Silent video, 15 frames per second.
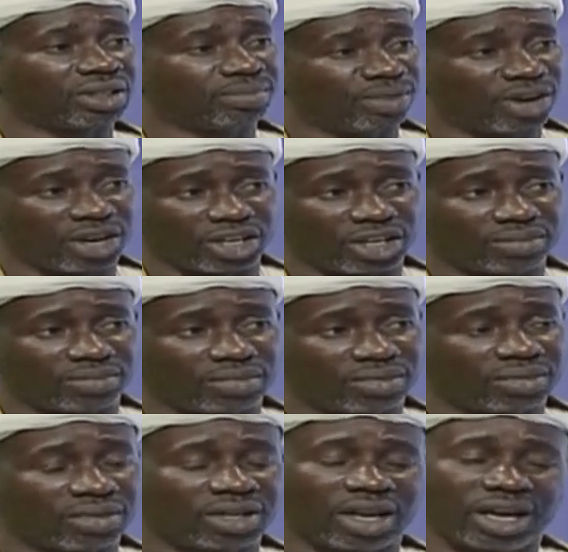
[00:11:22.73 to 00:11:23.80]
Ibrahim,
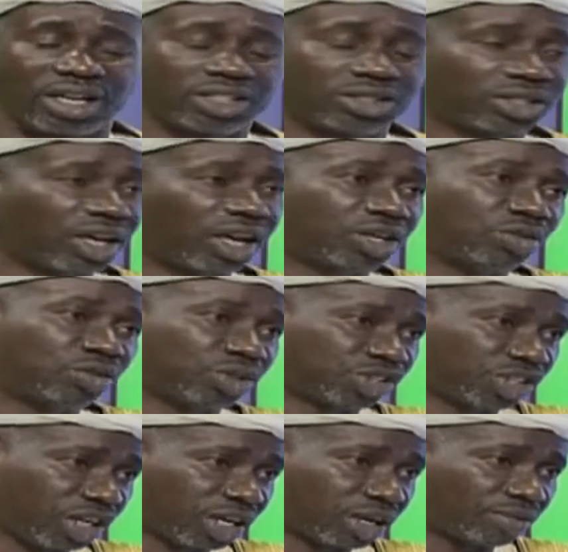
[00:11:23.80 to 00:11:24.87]
alayhi salatu
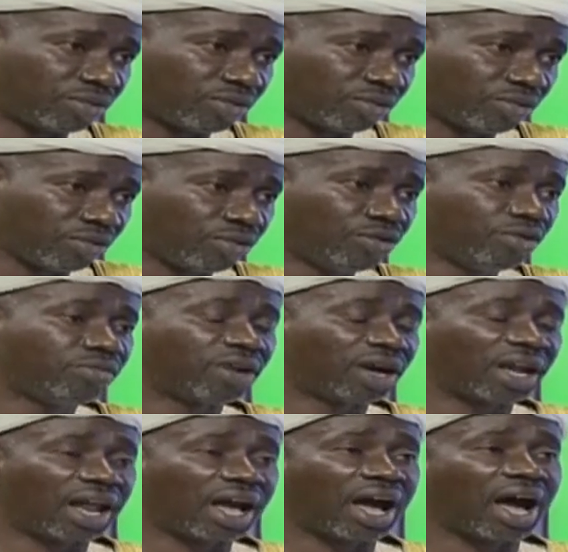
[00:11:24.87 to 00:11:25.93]
wassalam, whom
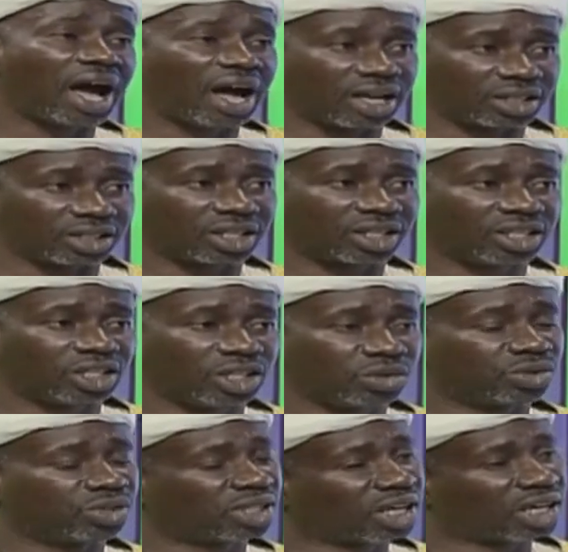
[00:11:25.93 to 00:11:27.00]
Allah asked
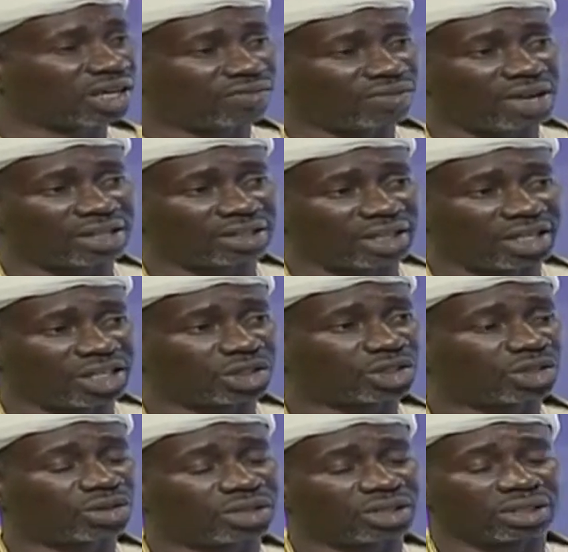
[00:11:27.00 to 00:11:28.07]
to sacrifice his
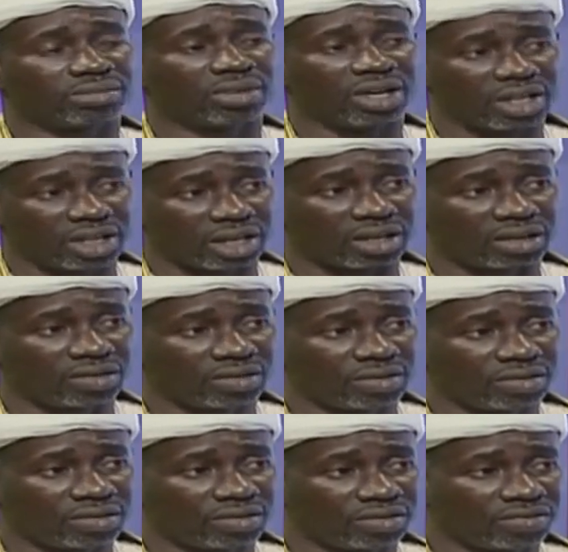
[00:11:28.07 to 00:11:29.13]
son Ismail
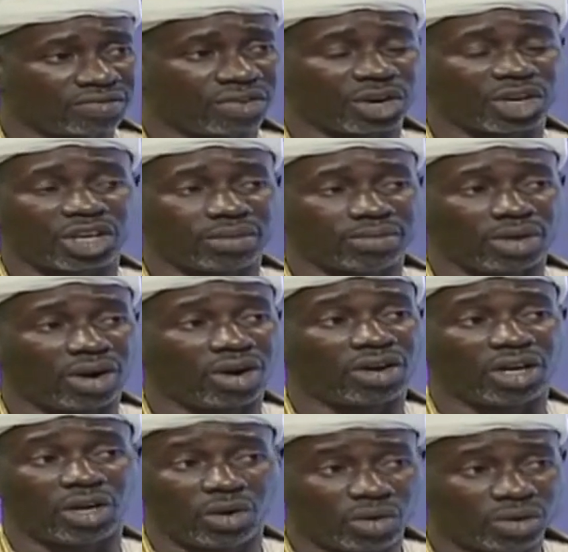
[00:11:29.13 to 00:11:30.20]
for him all
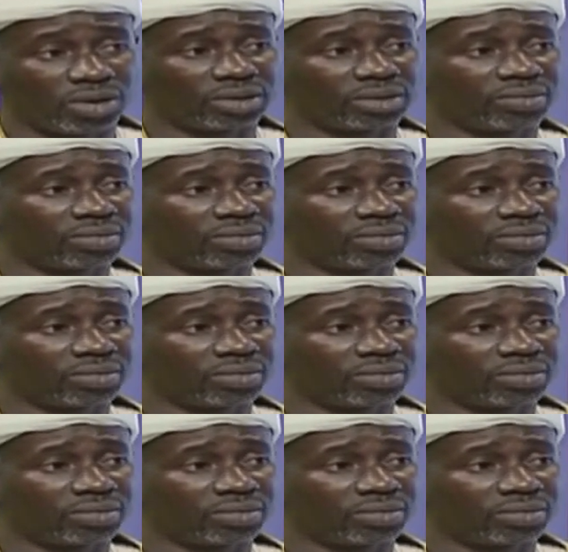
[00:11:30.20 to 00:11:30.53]
alone.